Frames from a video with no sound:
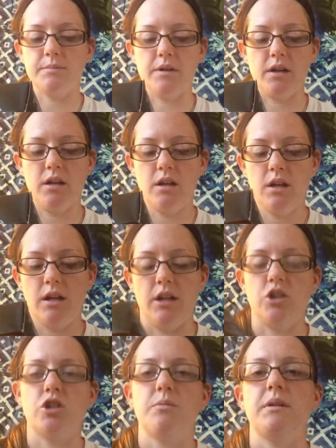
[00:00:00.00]
but
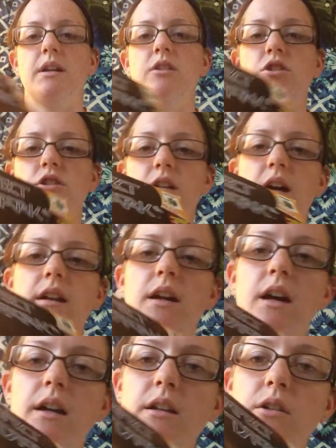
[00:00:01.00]
in shipping it just kind of
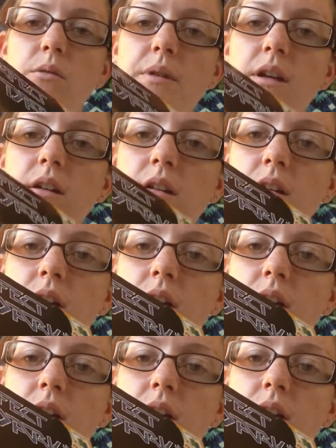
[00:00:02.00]
got a little bit